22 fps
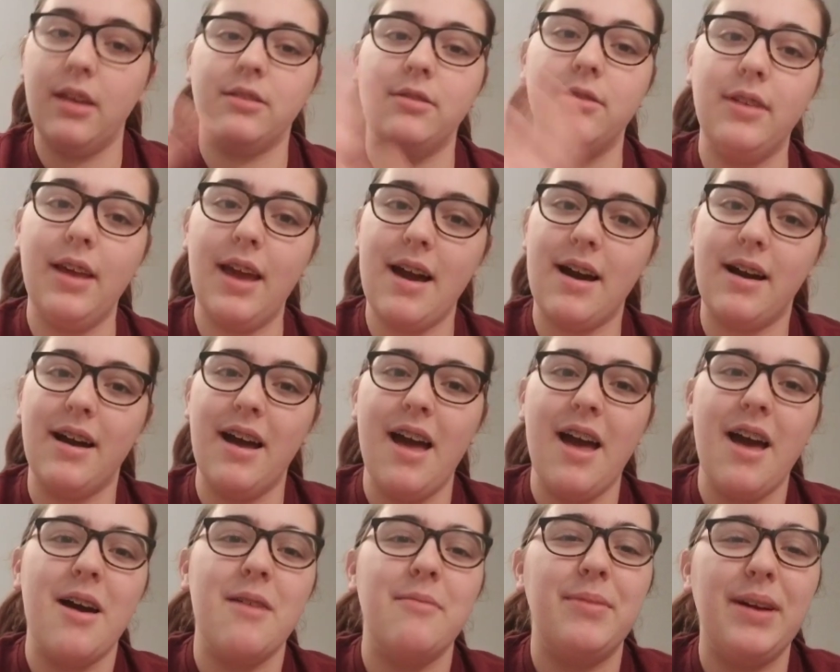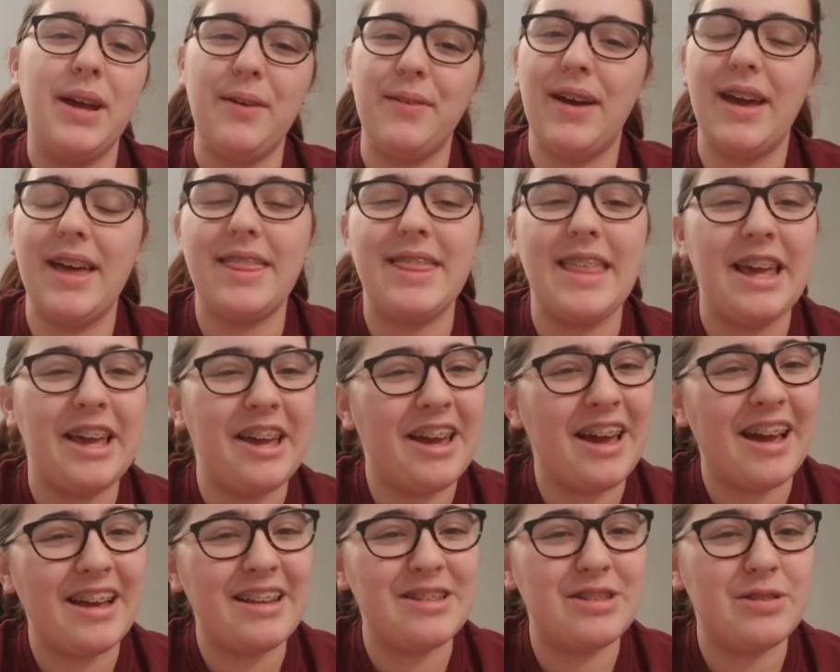So yeah. But anyway, thank
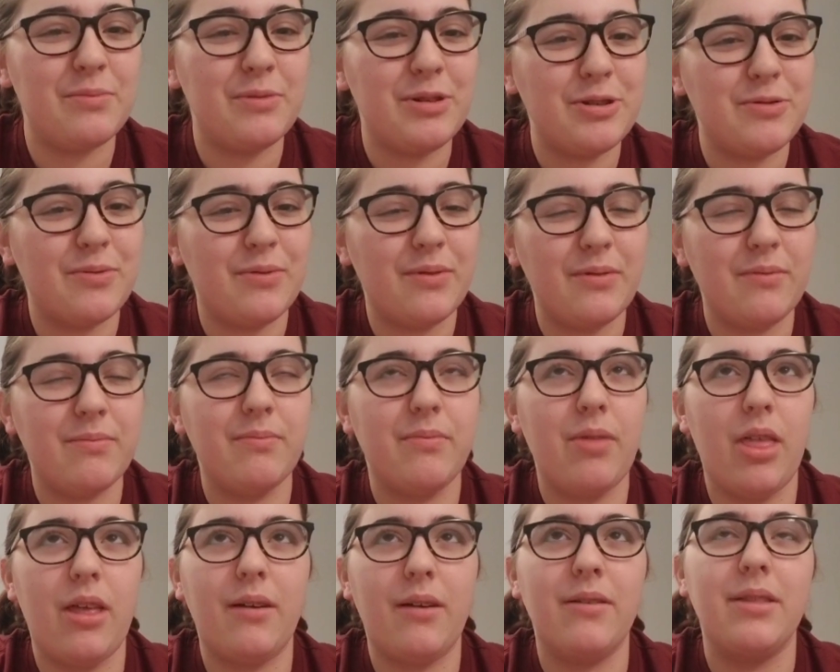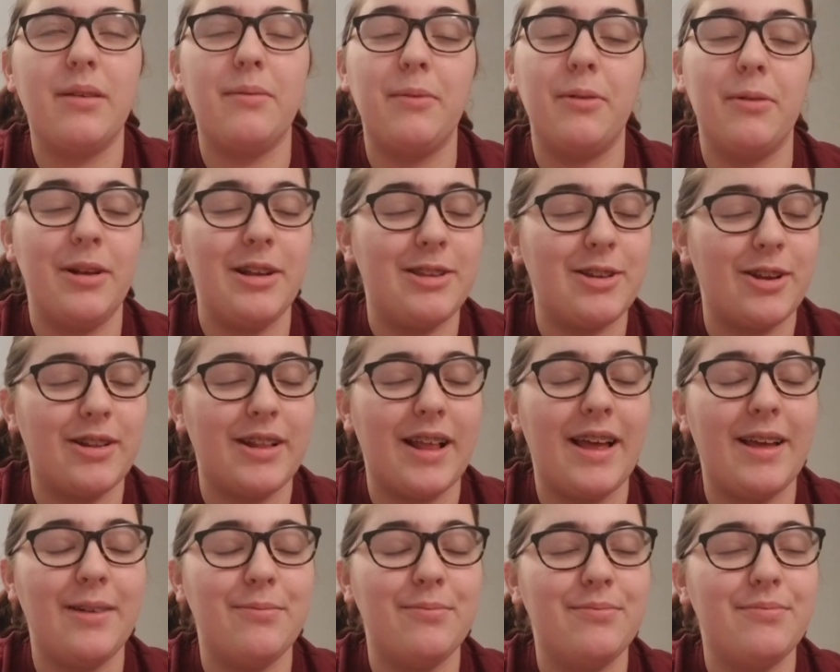you guys so much. For, let me restart
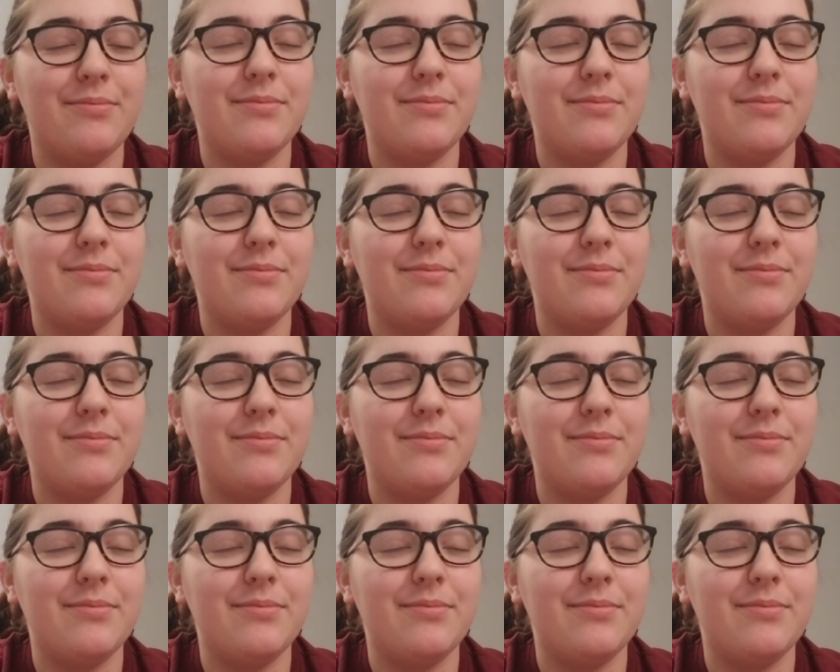that.